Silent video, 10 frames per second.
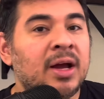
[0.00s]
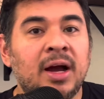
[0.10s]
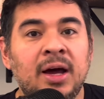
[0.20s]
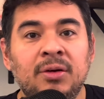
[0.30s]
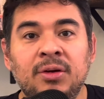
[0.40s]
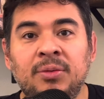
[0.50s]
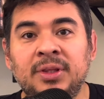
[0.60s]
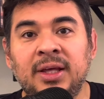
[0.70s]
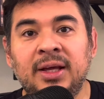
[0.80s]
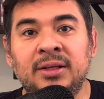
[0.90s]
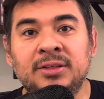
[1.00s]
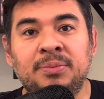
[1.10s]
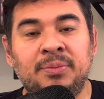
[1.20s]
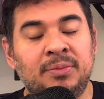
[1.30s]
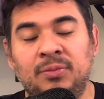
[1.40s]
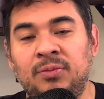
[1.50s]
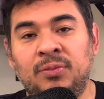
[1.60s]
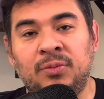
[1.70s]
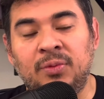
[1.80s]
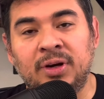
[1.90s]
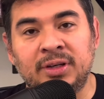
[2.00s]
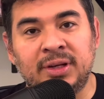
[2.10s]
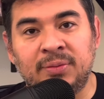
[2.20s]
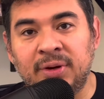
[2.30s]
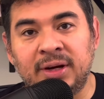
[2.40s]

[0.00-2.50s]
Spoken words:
I don't know what the hell's where